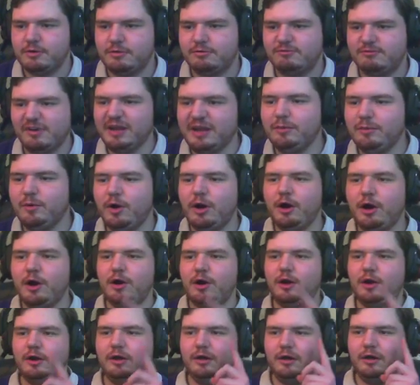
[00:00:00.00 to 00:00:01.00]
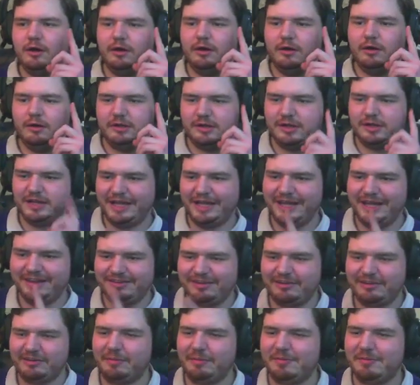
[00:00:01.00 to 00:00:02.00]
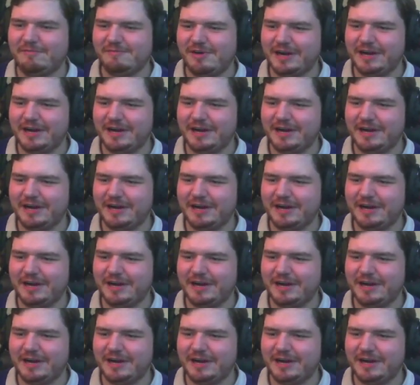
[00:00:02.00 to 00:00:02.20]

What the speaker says: Greenwood gets us up and